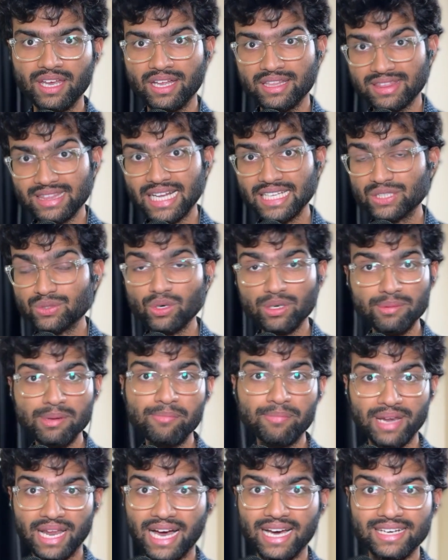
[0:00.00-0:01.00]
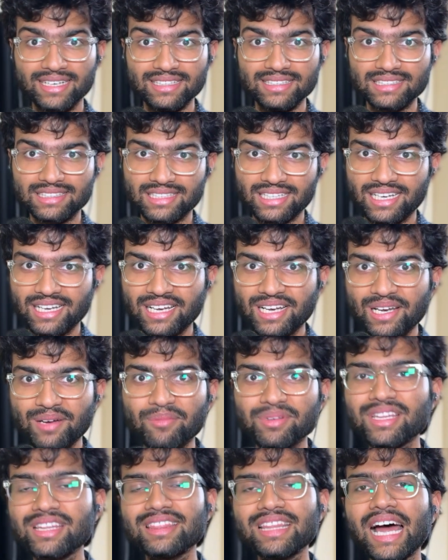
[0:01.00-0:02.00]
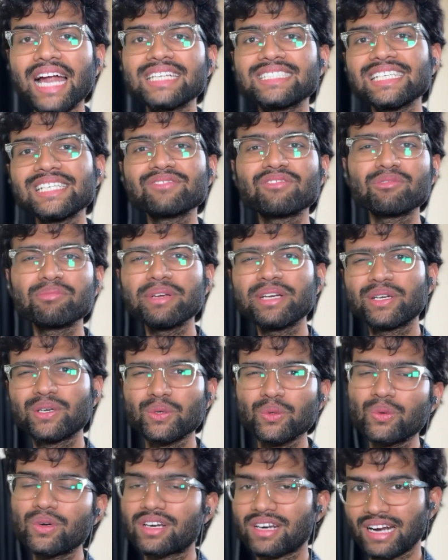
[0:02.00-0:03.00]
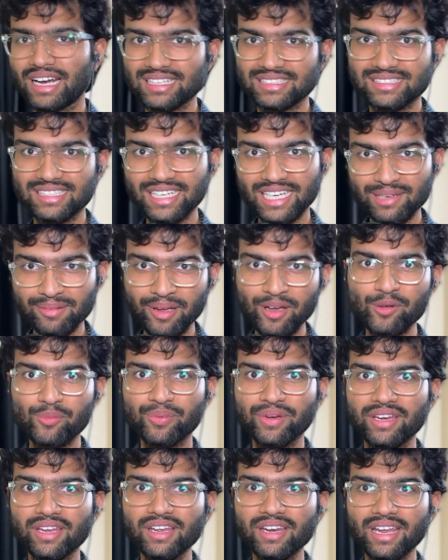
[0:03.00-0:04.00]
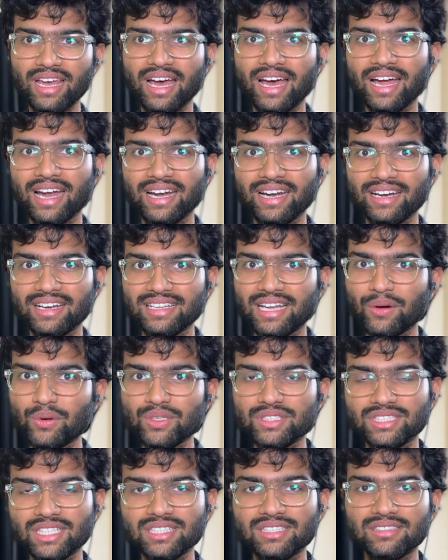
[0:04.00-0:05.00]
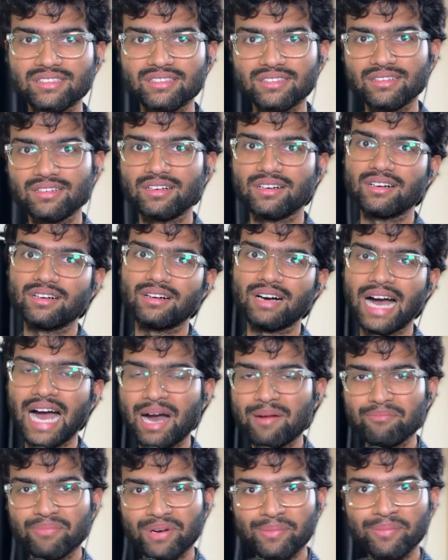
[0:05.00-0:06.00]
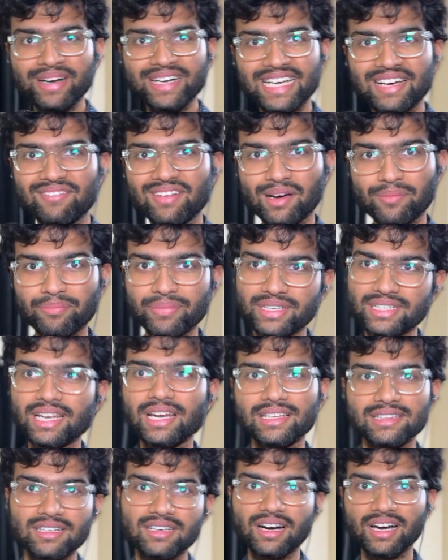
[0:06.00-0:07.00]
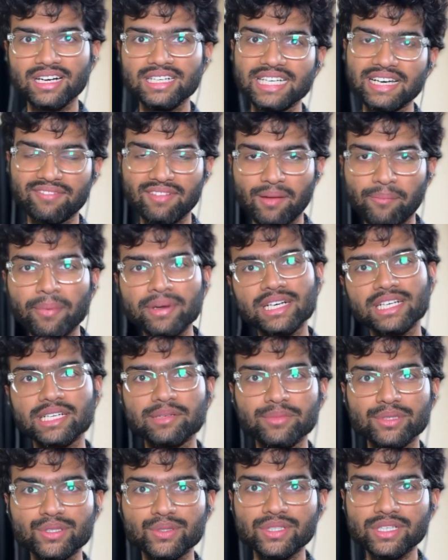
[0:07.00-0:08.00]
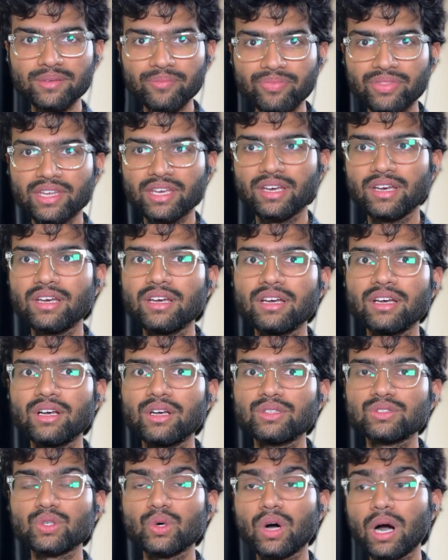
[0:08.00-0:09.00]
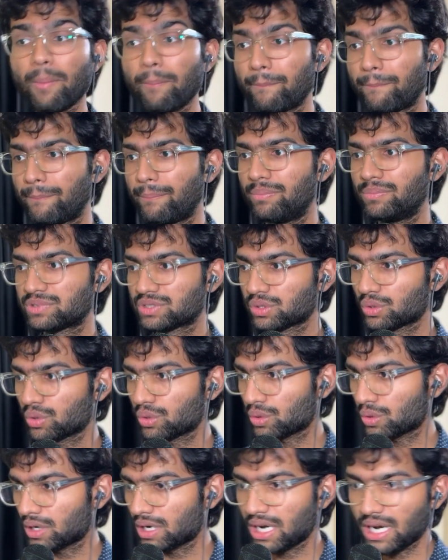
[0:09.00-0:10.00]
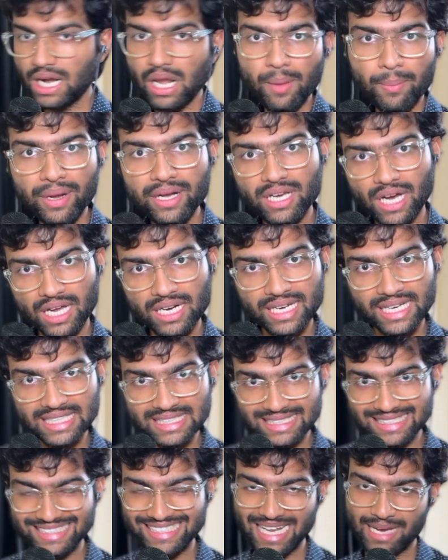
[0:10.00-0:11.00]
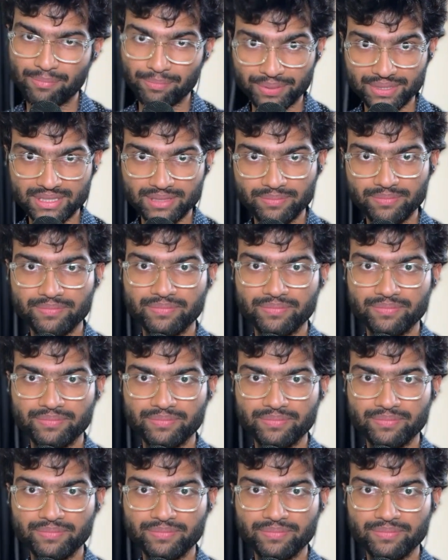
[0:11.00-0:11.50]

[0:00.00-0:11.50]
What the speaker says: That's what my plan is. But then that change would be too drastic in my opinion, and that would just hamper my development, like the current development that I'm doing. So it will be done in steps.